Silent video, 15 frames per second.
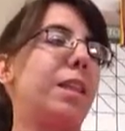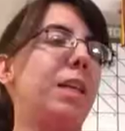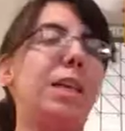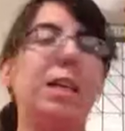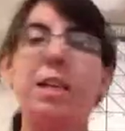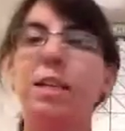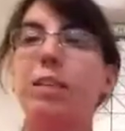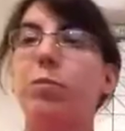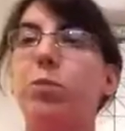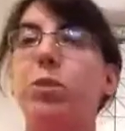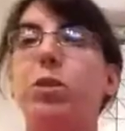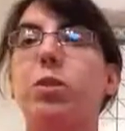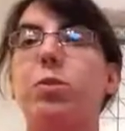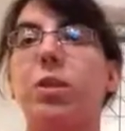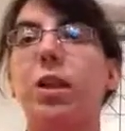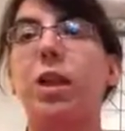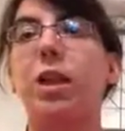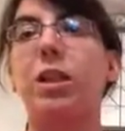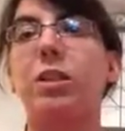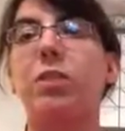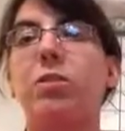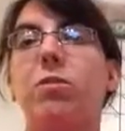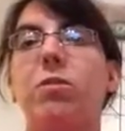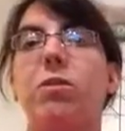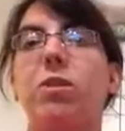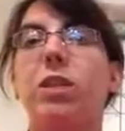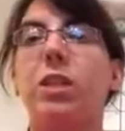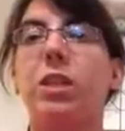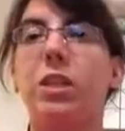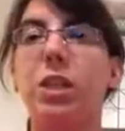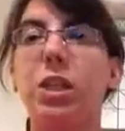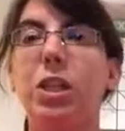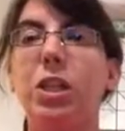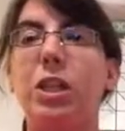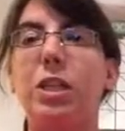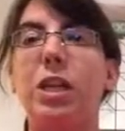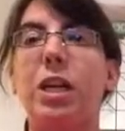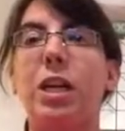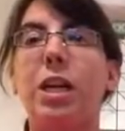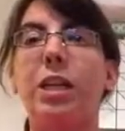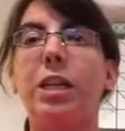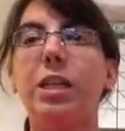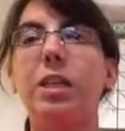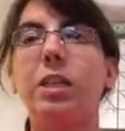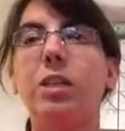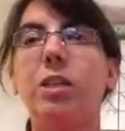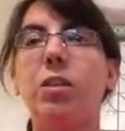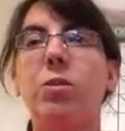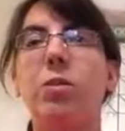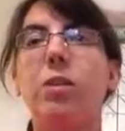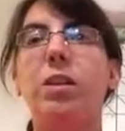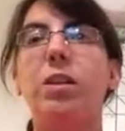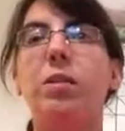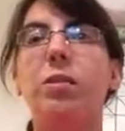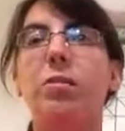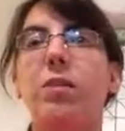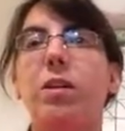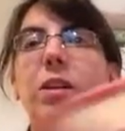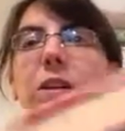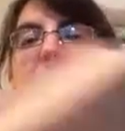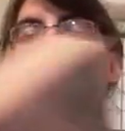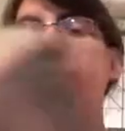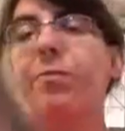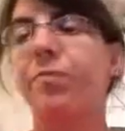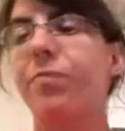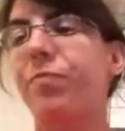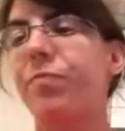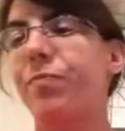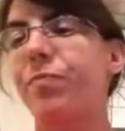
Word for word: these books were actually really good. I didn't know if um,